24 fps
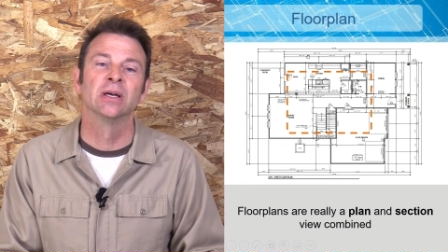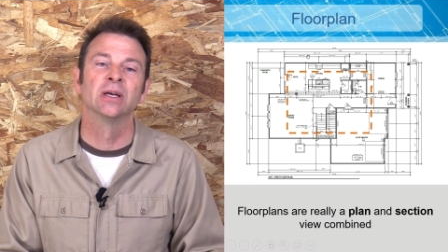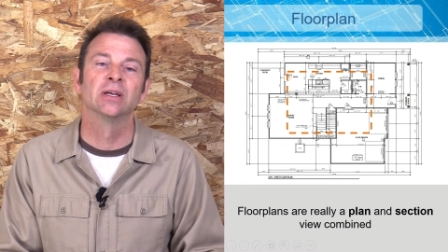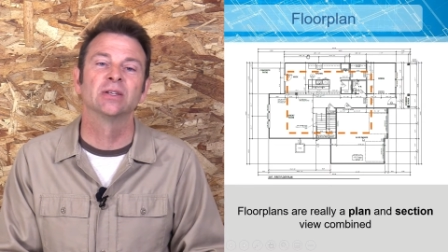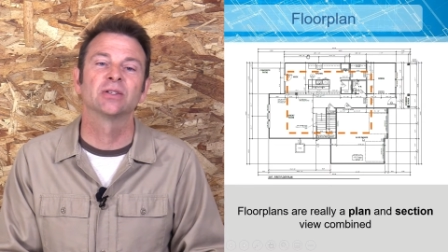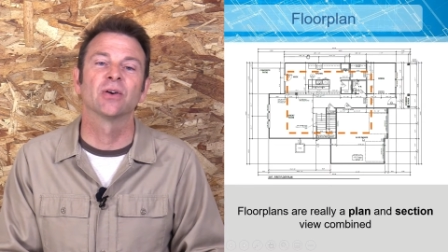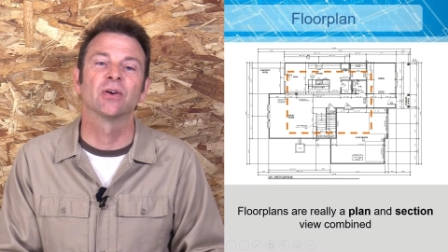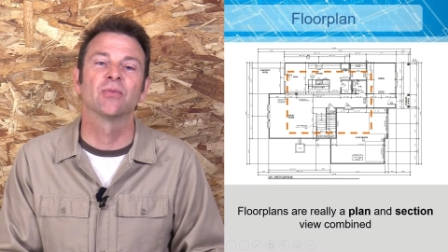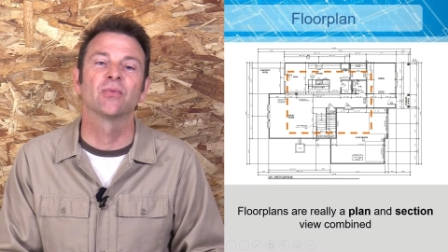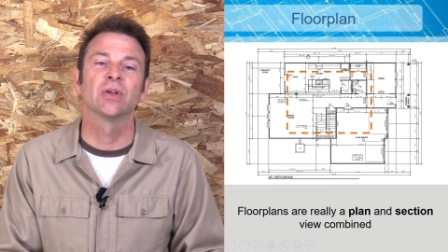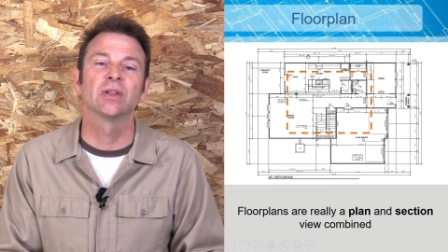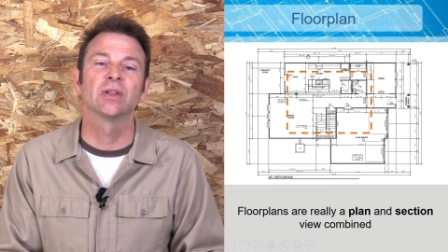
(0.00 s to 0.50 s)

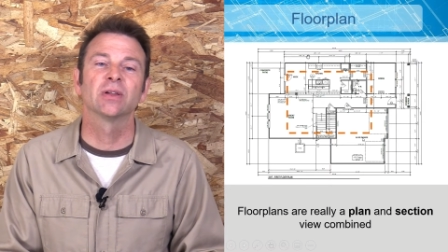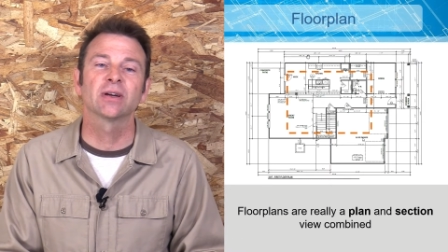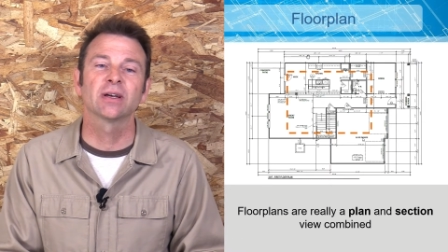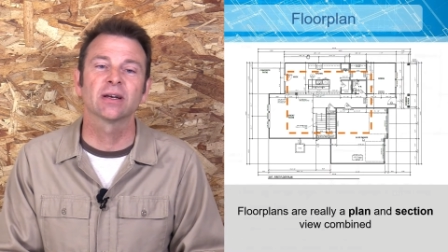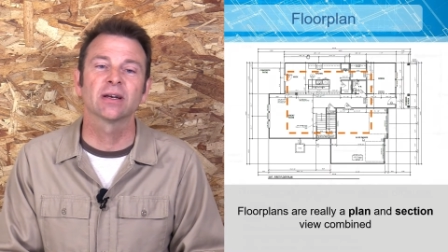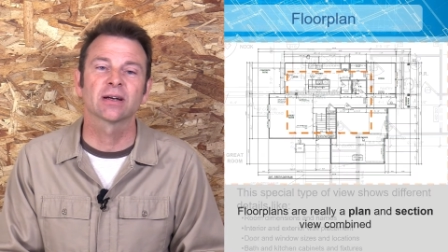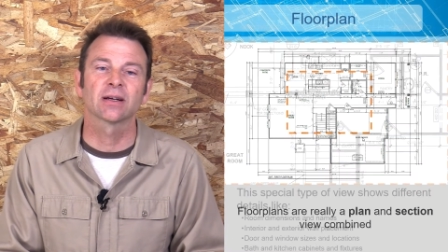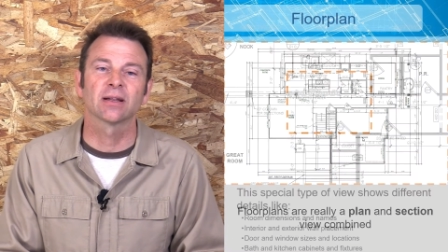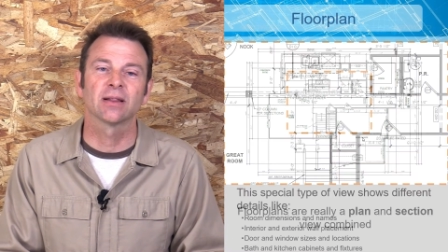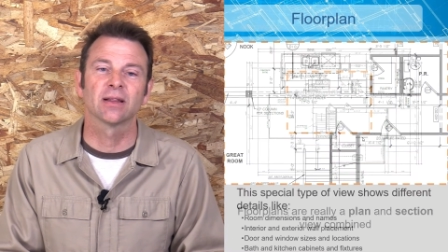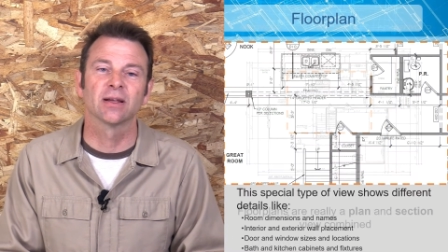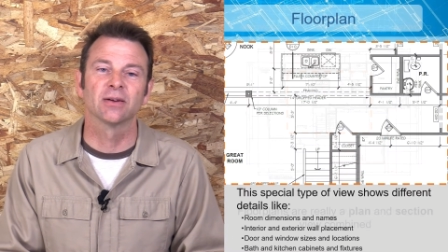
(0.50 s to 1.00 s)
So if we look at
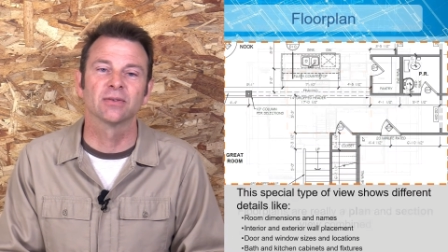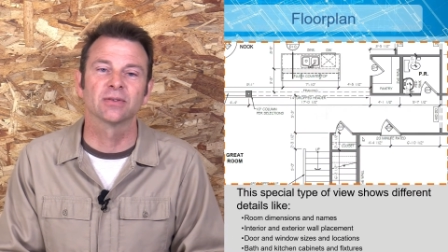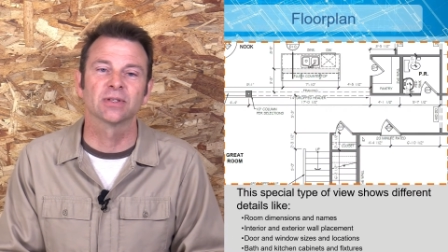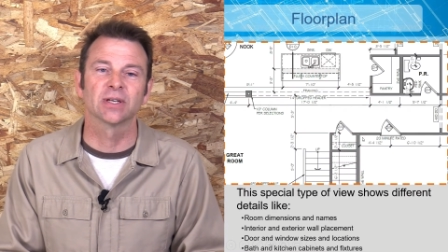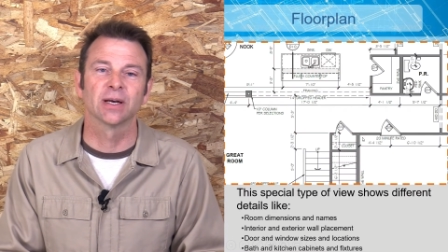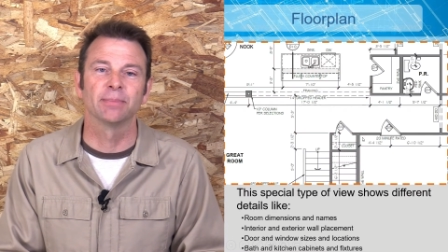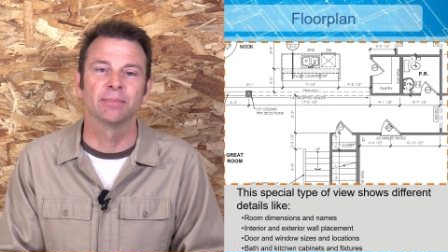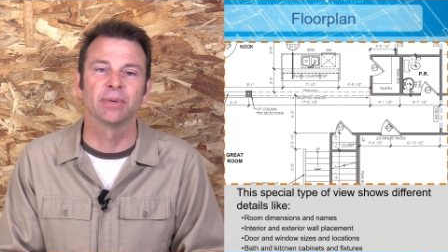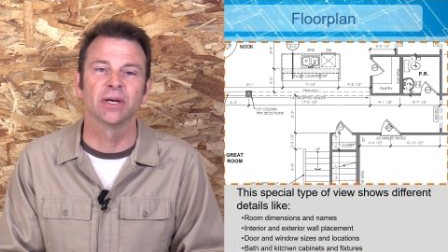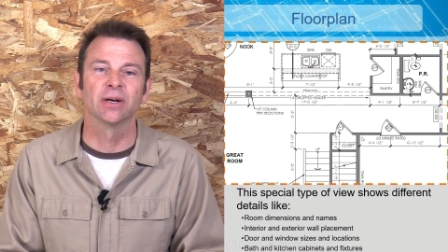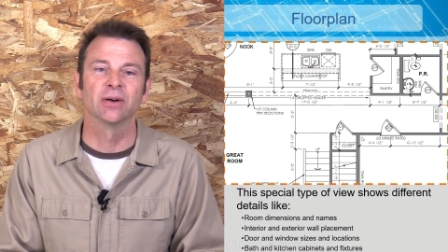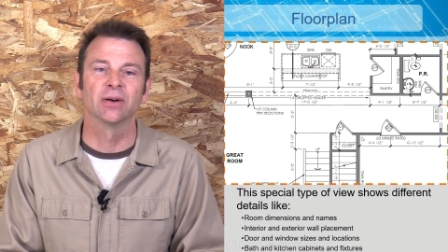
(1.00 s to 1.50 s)
a
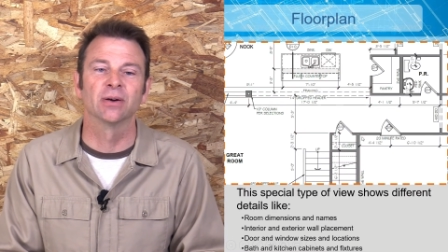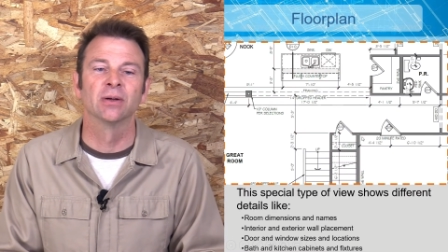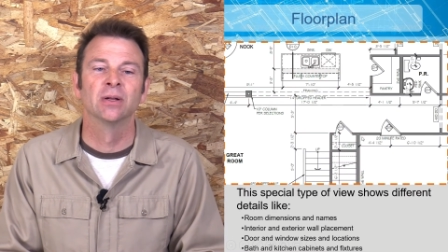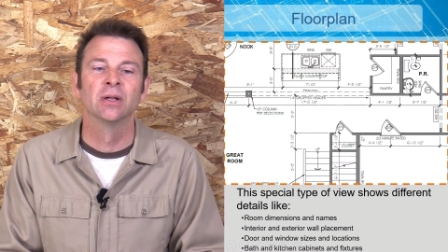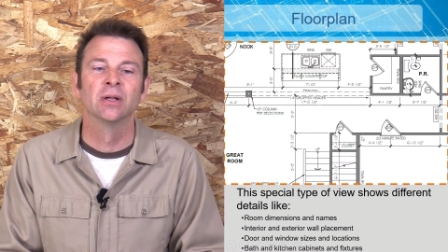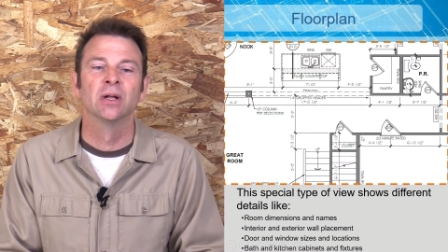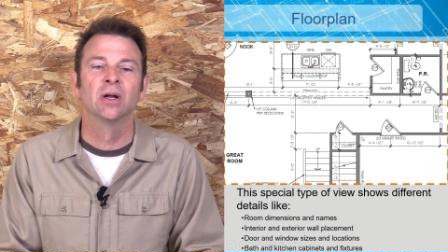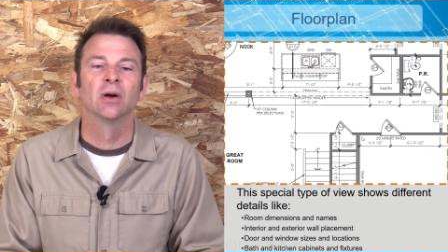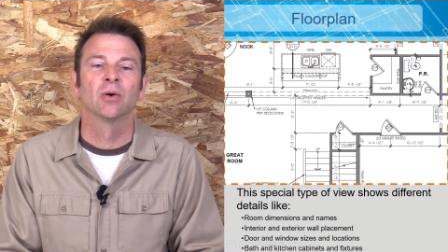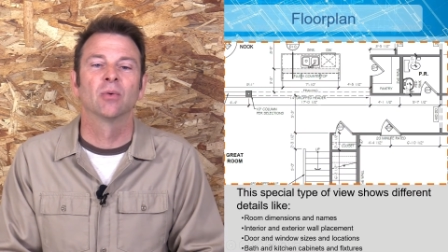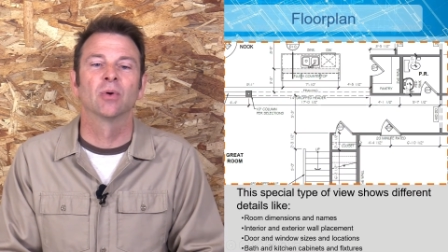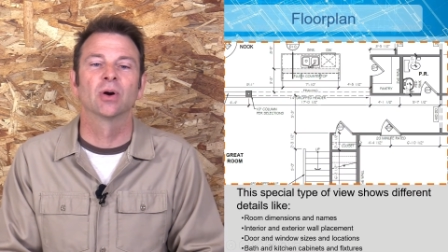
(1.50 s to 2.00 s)
close-up here,
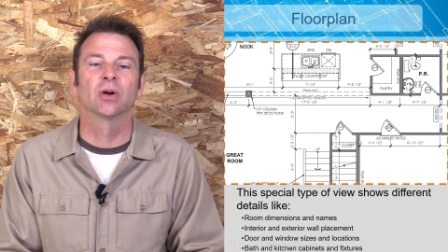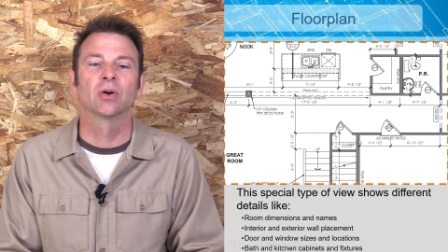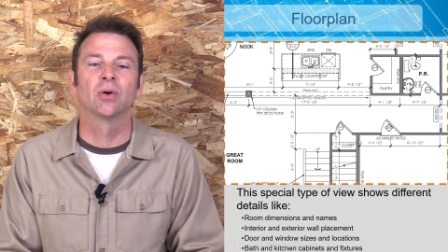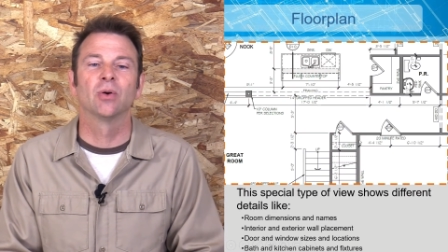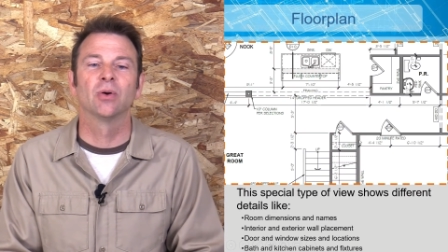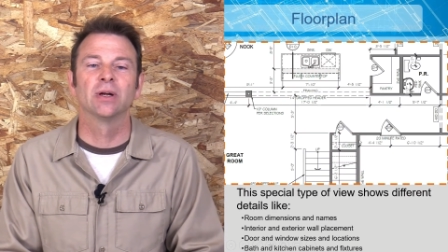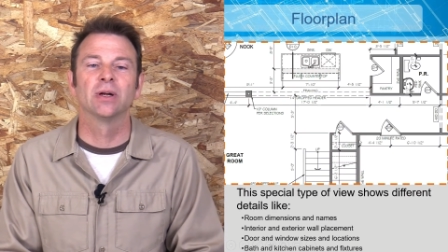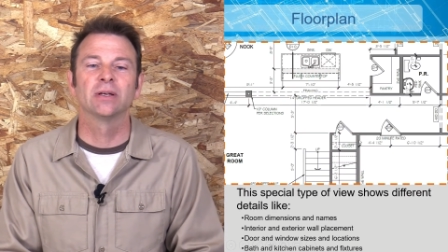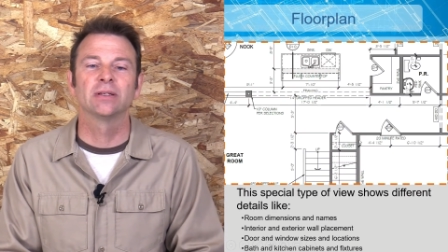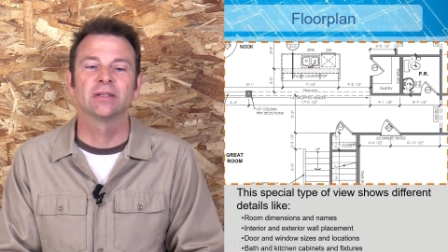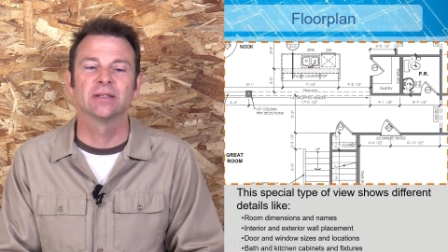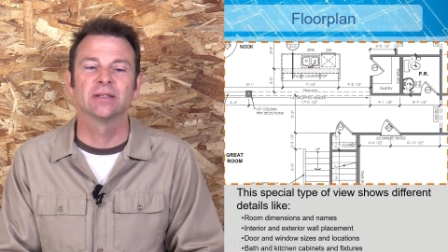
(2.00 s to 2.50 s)
we're
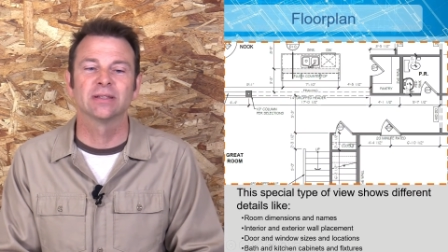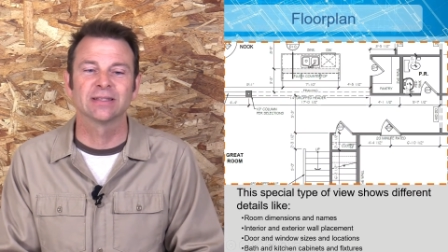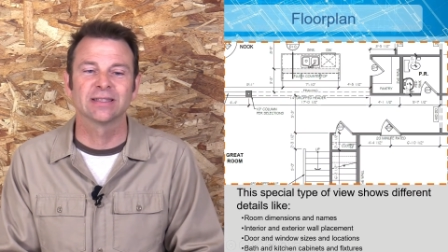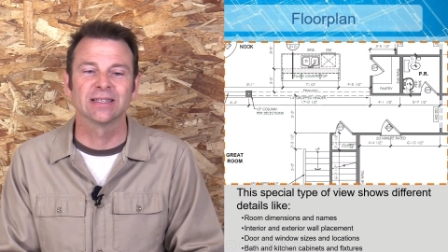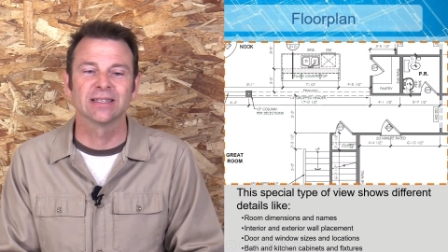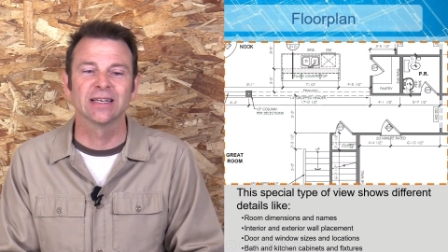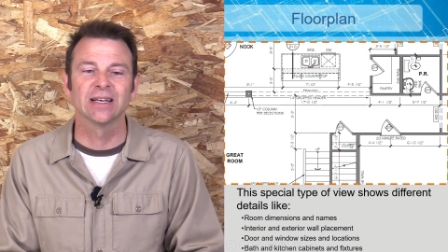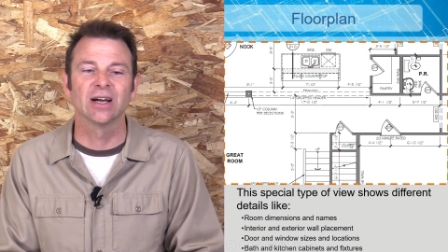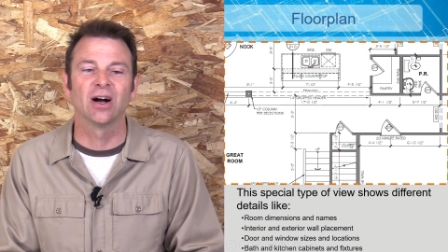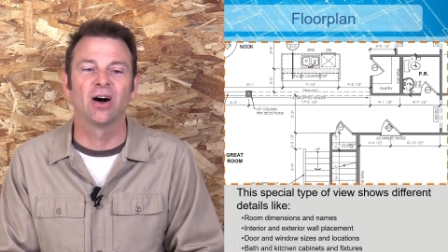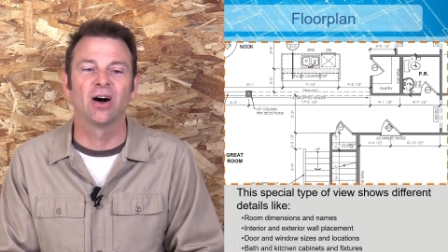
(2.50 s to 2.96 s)
going to see